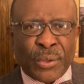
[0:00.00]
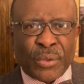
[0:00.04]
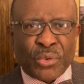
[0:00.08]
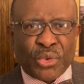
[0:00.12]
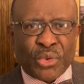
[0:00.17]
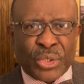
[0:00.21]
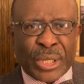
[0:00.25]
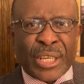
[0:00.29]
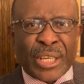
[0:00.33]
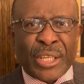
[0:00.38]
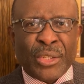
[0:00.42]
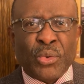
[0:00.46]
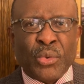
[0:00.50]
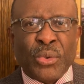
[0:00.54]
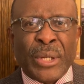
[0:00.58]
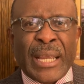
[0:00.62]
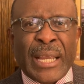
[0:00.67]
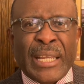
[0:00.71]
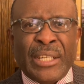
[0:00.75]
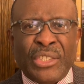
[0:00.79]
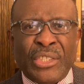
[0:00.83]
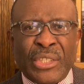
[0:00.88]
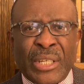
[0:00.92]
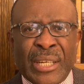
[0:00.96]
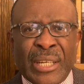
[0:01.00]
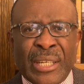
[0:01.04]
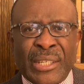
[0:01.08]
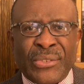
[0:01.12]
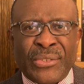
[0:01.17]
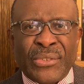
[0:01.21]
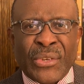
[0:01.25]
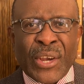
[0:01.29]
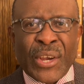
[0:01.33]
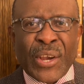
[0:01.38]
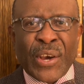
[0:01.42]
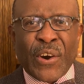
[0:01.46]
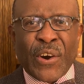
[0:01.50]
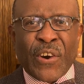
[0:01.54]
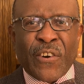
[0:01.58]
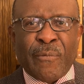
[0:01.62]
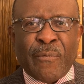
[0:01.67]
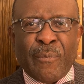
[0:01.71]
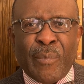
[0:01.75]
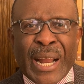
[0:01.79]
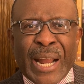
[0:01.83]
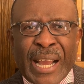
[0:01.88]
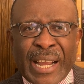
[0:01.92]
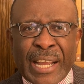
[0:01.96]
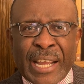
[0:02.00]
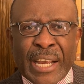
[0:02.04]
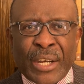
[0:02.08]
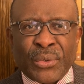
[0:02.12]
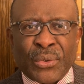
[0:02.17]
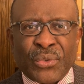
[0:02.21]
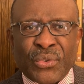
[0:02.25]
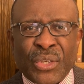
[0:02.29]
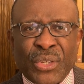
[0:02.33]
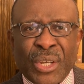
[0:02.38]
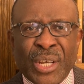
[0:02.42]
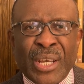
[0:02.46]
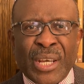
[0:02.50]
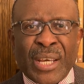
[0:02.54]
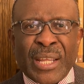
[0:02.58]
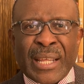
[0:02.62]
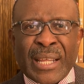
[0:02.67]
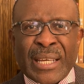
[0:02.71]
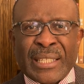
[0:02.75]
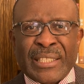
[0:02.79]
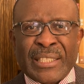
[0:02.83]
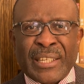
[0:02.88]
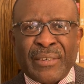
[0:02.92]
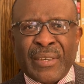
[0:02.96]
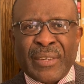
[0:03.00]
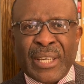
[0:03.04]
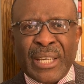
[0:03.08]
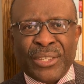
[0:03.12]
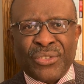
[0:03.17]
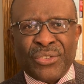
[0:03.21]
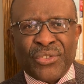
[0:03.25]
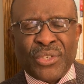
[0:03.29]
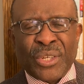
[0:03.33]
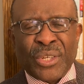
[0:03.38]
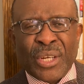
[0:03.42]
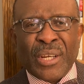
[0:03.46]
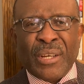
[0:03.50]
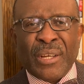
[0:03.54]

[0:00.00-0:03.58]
seeking to end years of blackouts that have hit